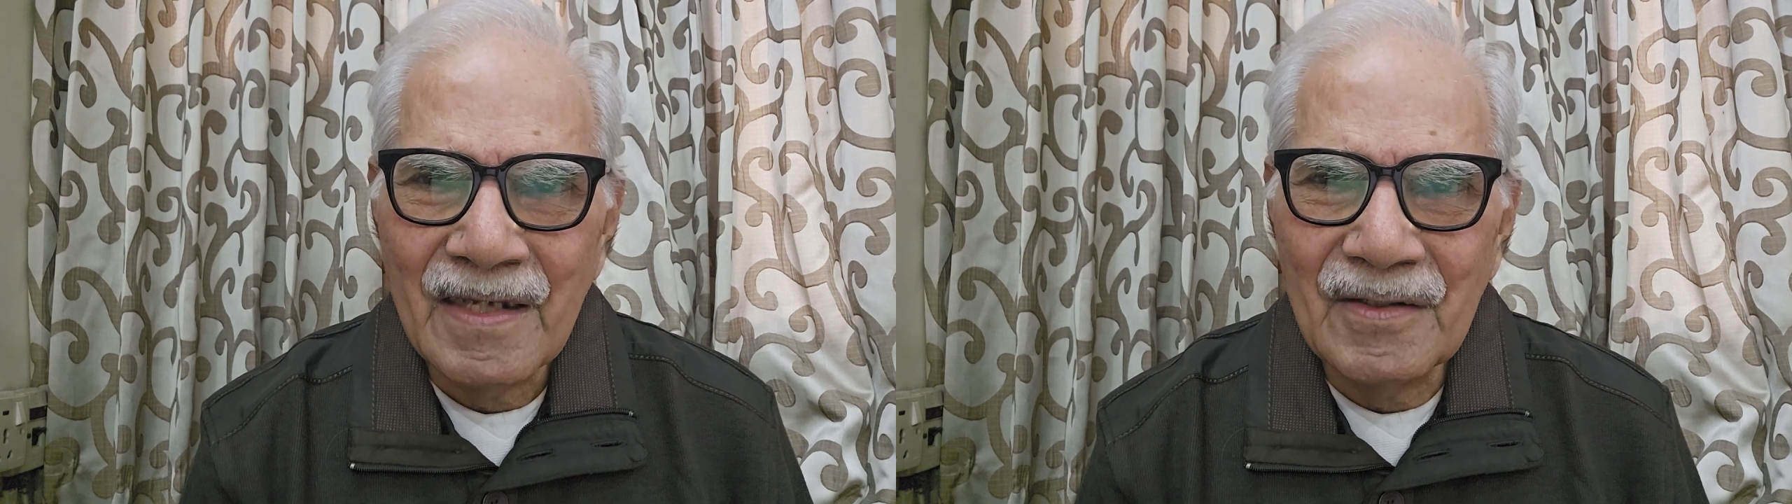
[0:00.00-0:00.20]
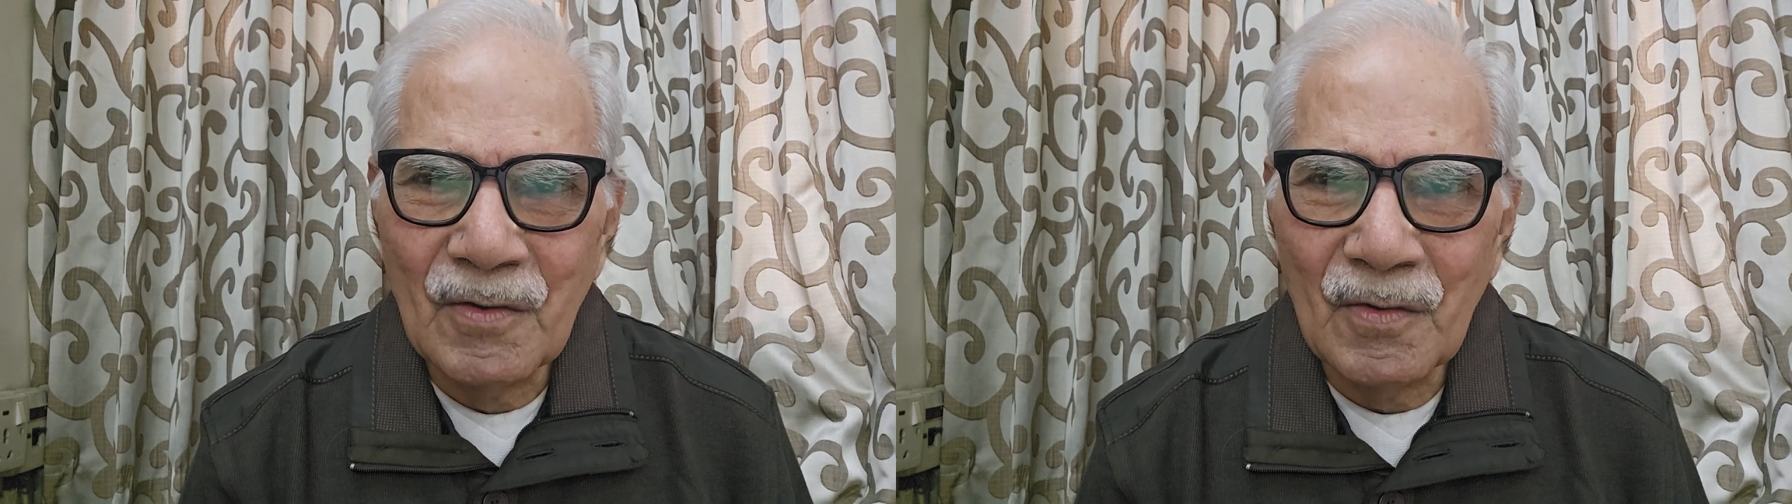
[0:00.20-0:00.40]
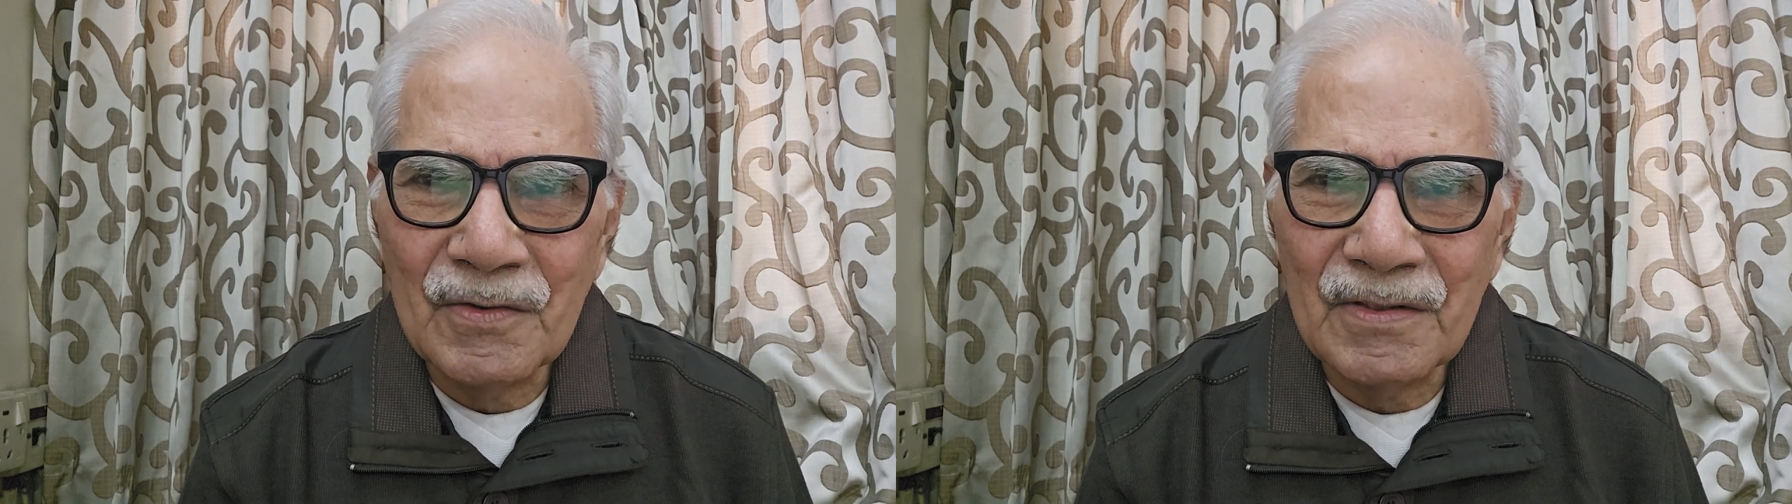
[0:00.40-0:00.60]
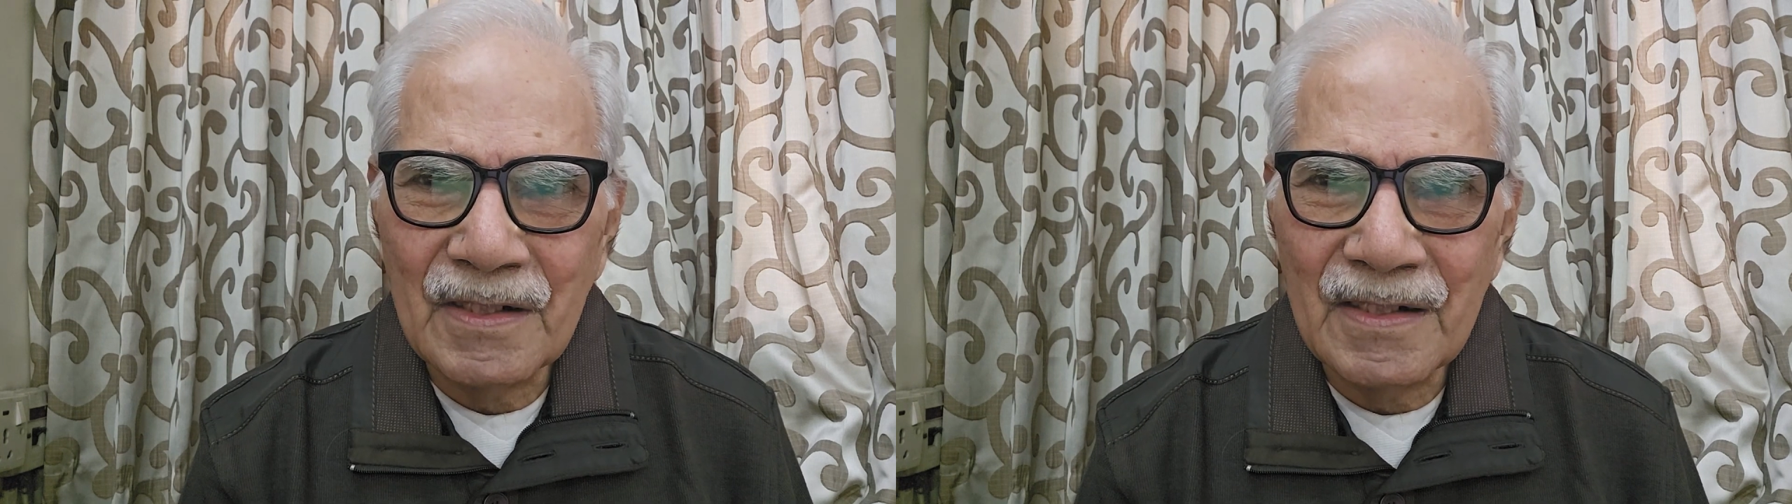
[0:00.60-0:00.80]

those